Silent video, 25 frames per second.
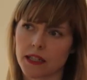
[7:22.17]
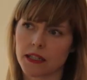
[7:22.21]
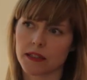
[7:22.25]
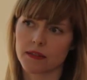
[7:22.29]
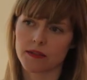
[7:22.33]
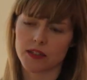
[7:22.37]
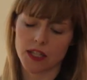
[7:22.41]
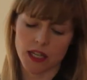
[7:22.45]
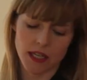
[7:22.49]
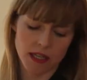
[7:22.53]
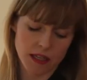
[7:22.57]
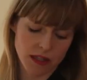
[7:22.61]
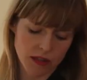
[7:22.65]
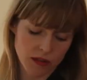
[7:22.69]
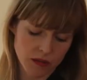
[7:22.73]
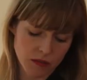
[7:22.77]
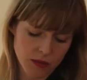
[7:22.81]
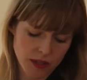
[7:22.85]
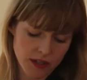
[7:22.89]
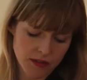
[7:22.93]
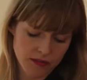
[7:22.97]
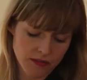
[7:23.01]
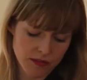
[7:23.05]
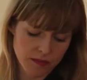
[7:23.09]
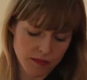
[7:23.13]
kind of take you
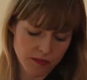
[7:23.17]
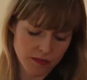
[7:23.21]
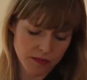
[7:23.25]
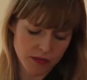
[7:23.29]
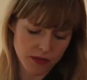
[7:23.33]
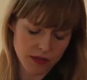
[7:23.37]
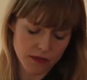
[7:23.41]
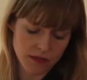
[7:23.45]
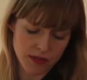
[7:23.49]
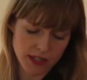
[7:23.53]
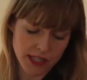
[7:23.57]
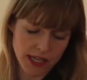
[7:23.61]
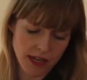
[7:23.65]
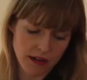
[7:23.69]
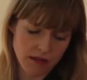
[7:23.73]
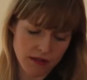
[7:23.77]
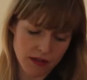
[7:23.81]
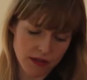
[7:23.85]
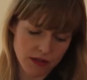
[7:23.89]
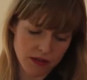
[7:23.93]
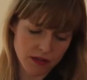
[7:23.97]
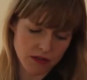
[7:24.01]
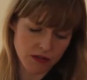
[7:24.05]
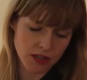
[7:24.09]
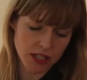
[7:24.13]
away from staring
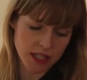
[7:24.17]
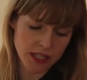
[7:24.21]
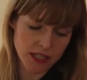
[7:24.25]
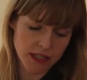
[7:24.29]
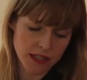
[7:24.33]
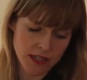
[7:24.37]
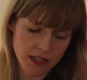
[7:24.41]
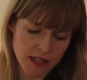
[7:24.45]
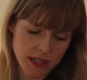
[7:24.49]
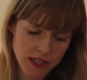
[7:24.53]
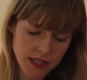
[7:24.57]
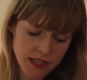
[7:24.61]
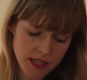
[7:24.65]
at a screen.